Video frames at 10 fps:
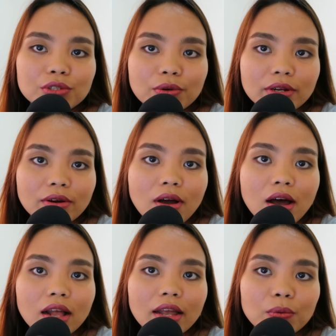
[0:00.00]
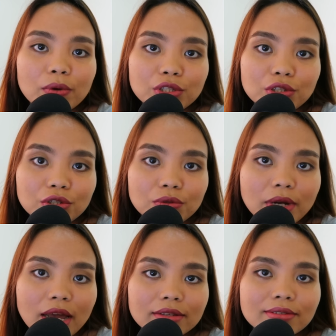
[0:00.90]
during your call and what to do
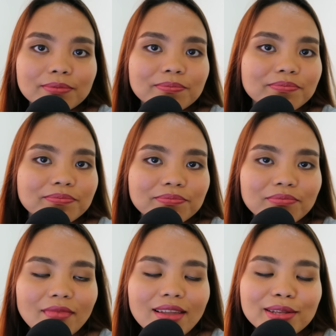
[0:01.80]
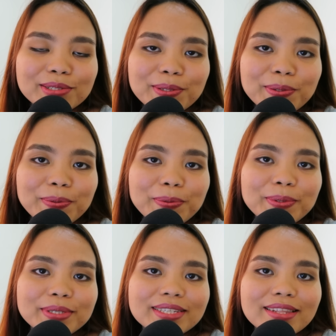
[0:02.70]
next.
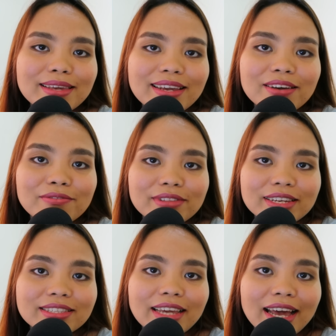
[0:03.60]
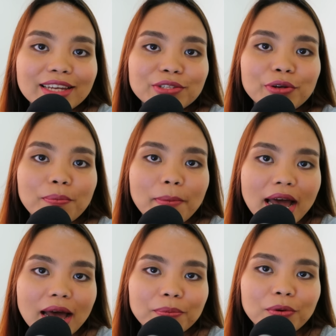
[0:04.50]
So think of this as your
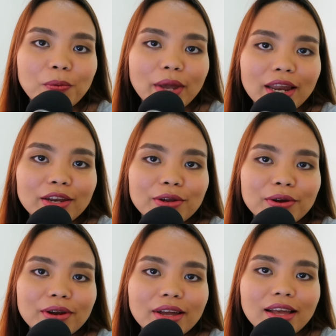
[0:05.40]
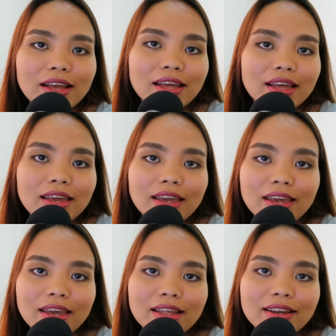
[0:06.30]
map when you're
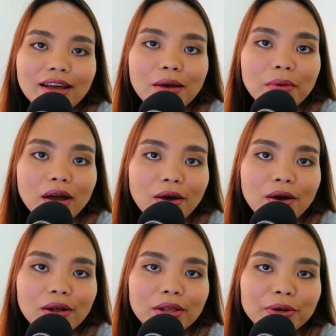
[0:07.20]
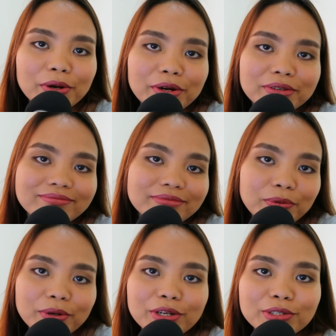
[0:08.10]
in a mock call or
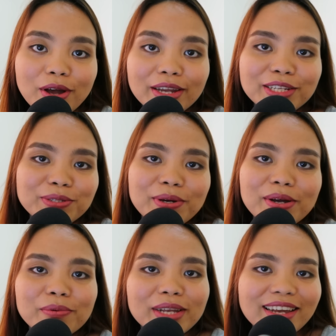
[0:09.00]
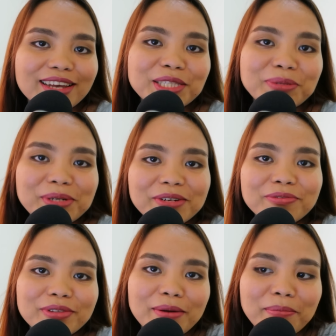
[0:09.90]
when you're talking to a real customer
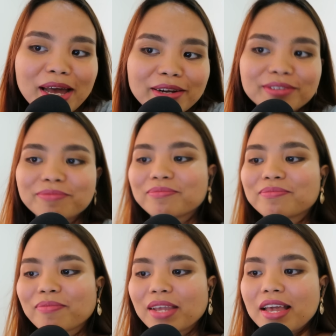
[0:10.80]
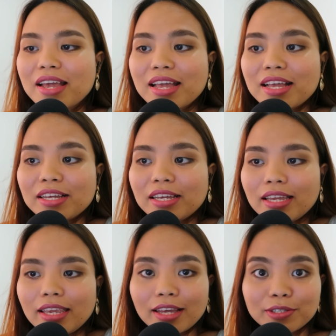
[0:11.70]
for that matter.
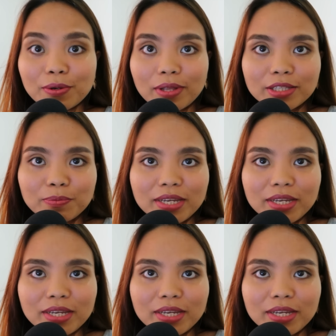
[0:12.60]
Yeah, so let's